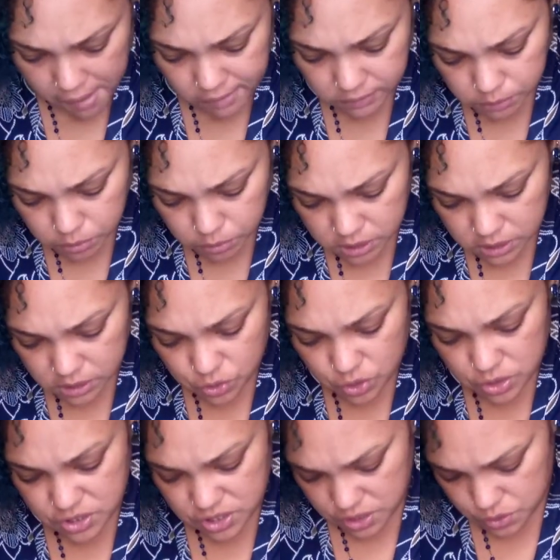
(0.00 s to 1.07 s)
Everybody's
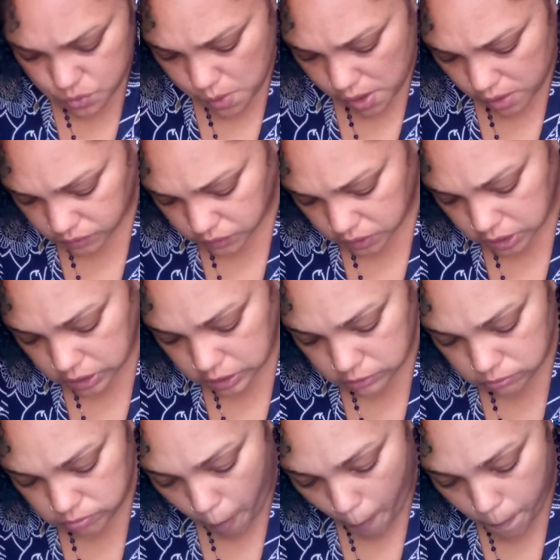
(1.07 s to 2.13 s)
got a certain way of eating.